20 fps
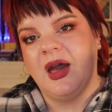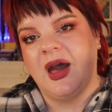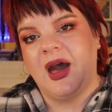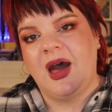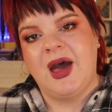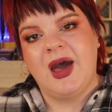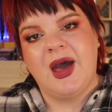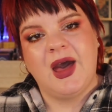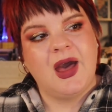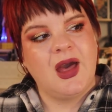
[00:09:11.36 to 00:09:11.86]

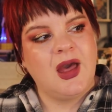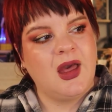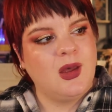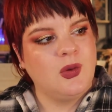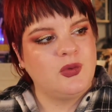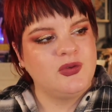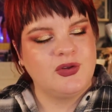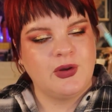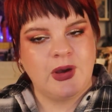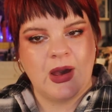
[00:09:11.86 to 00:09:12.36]

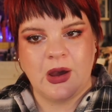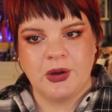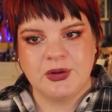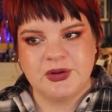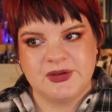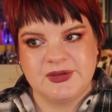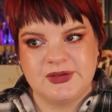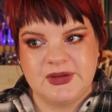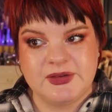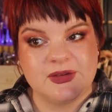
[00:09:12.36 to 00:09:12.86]
So how
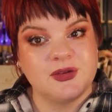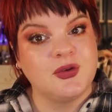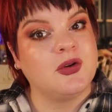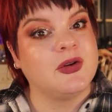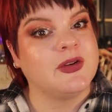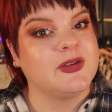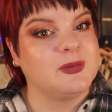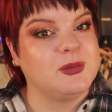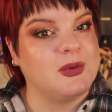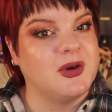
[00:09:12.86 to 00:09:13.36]
does this
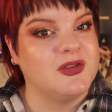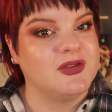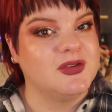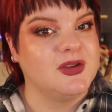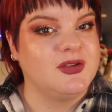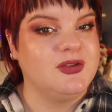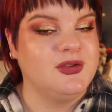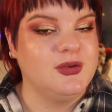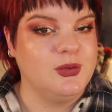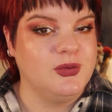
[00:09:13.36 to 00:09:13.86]

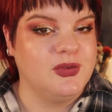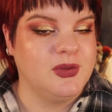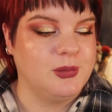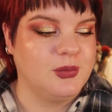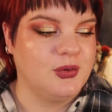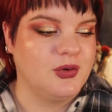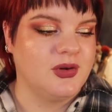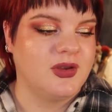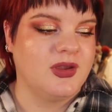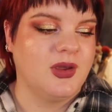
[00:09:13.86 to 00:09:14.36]
correspond to the
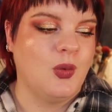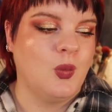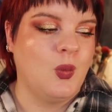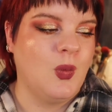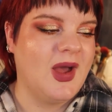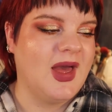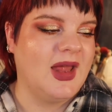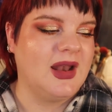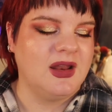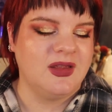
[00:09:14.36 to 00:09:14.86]
book?
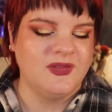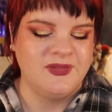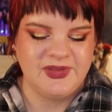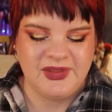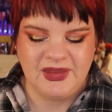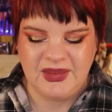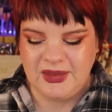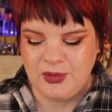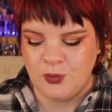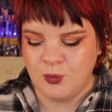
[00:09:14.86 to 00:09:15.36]
Well,
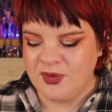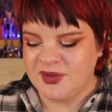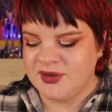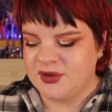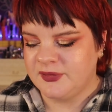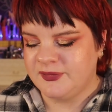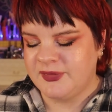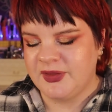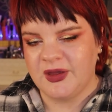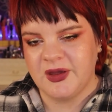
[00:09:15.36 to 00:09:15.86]

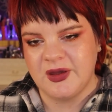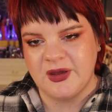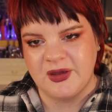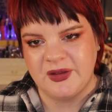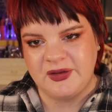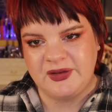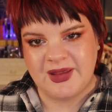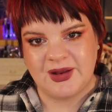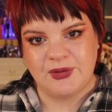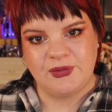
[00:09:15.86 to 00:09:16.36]
one of
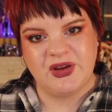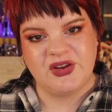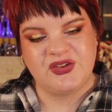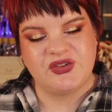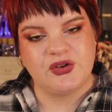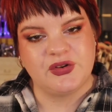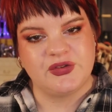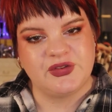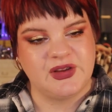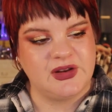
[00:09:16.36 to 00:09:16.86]
the
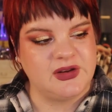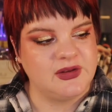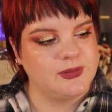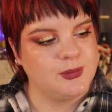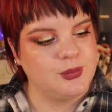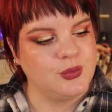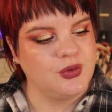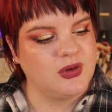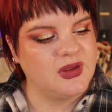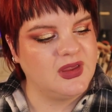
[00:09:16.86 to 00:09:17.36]
narrators in this
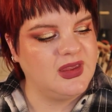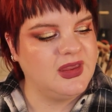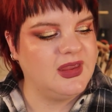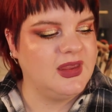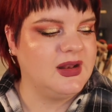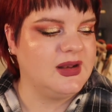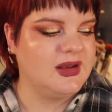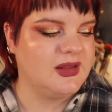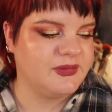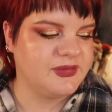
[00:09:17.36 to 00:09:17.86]
book,
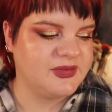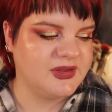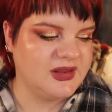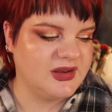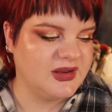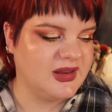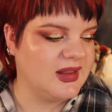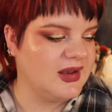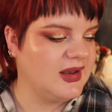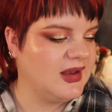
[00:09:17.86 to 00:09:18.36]
he lives
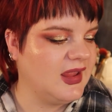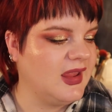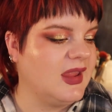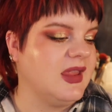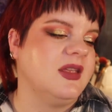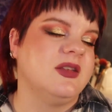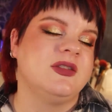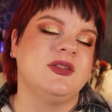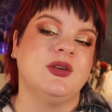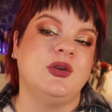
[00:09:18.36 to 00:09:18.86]
in
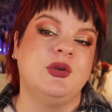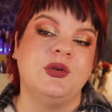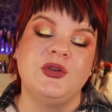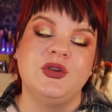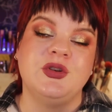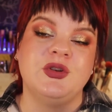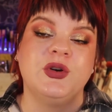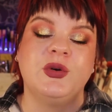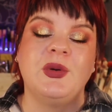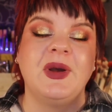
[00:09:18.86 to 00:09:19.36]
LA, so
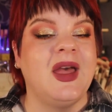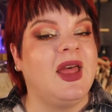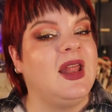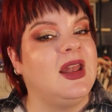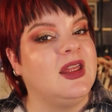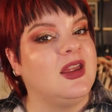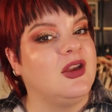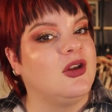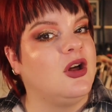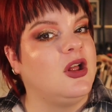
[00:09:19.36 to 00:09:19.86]
you know,
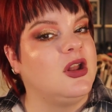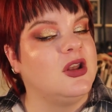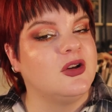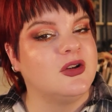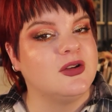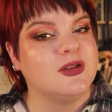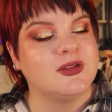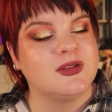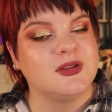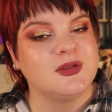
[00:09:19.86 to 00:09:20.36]
LA
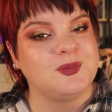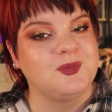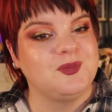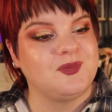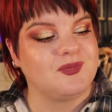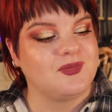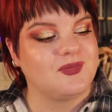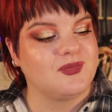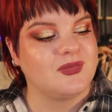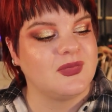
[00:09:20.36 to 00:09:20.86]
colors,
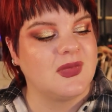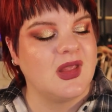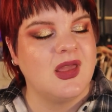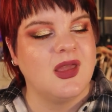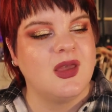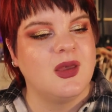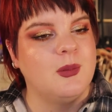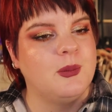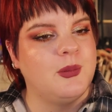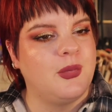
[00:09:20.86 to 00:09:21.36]

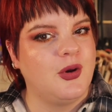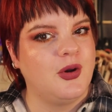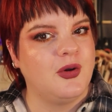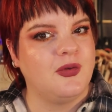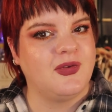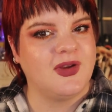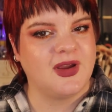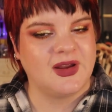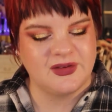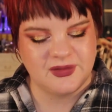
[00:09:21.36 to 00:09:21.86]

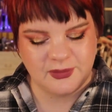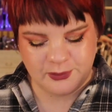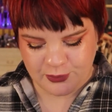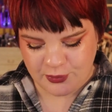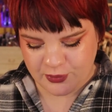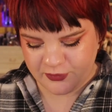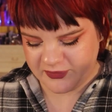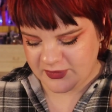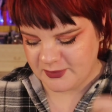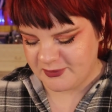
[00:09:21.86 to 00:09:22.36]
perfect
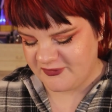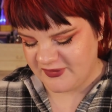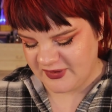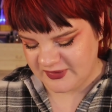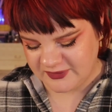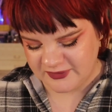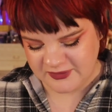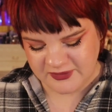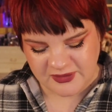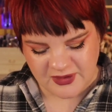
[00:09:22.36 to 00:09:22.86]

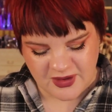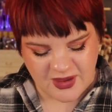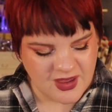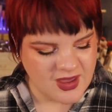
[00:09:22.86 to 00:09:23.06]
fit.